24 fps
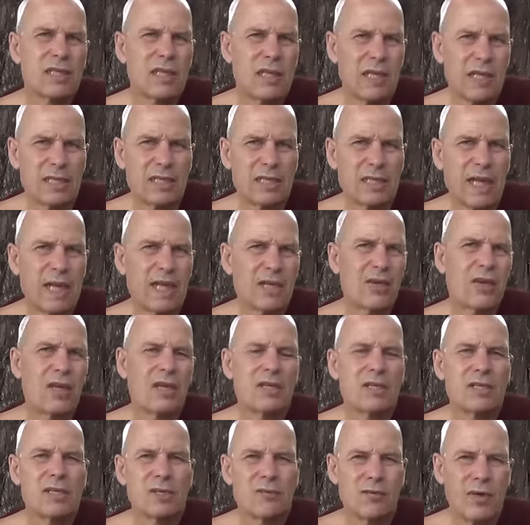and the alcohol
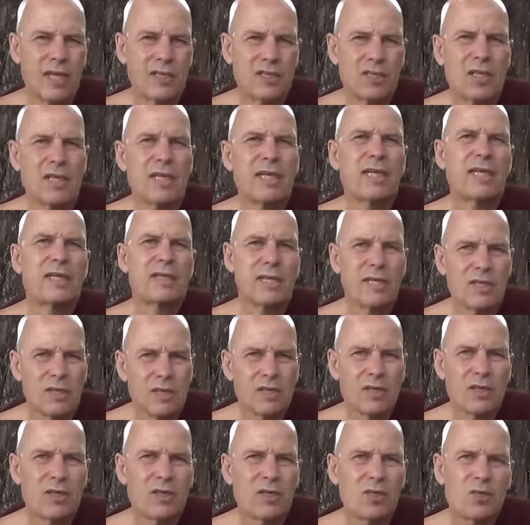gradually, then
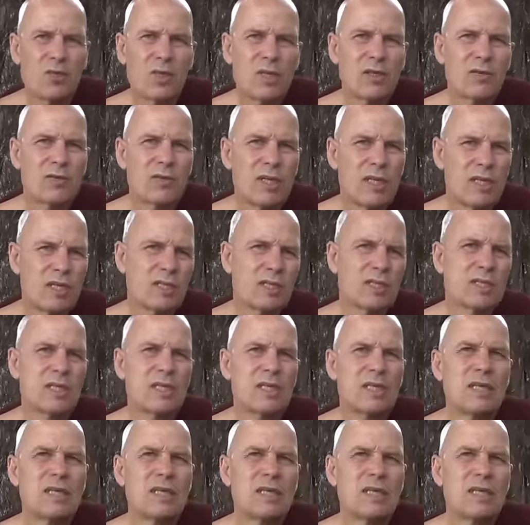you increase